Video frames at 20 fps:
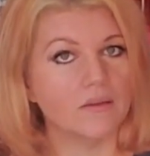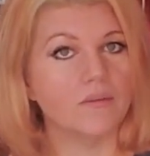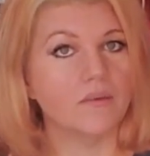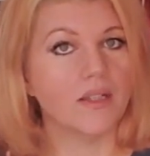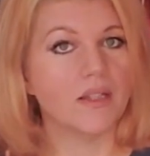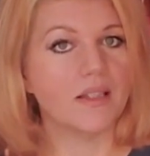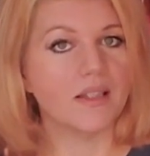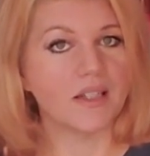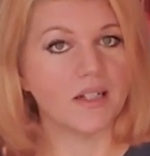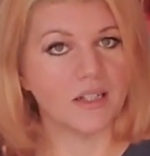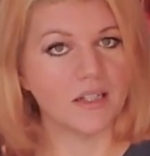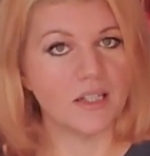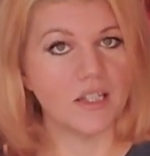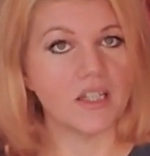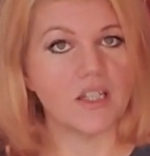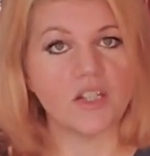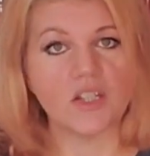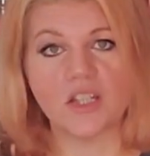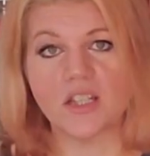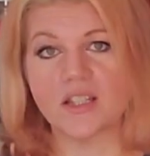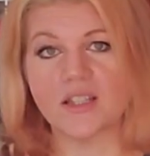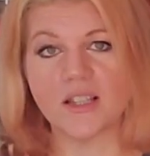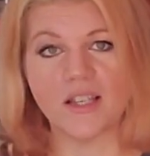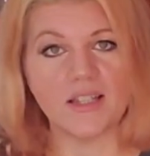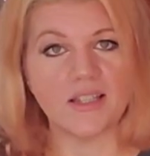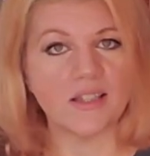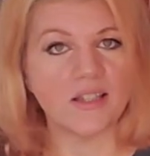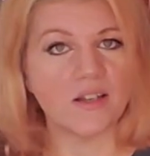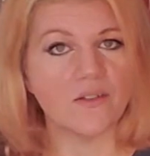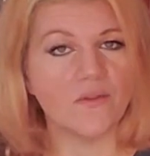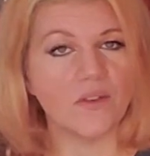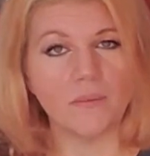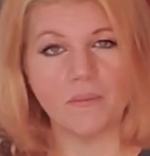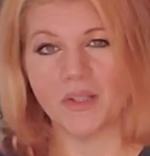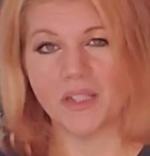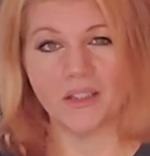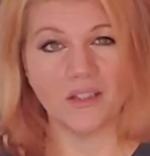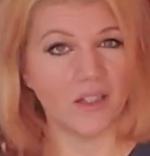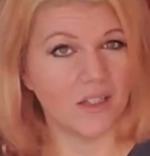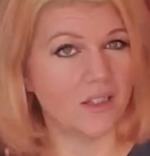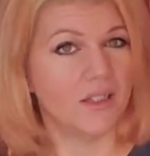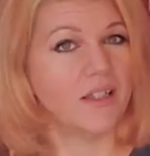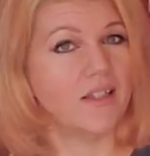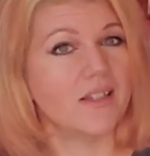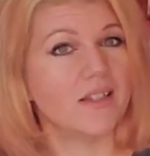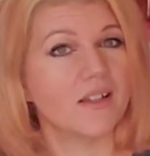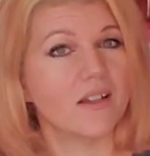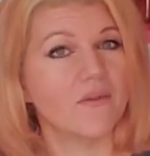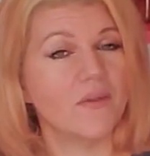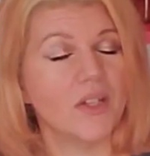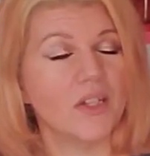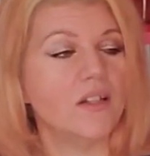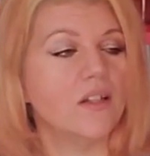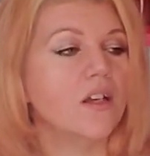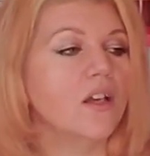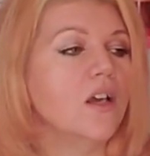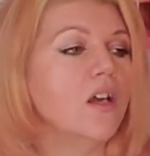It's in a dish. It's light stuffing, but not light stuffing.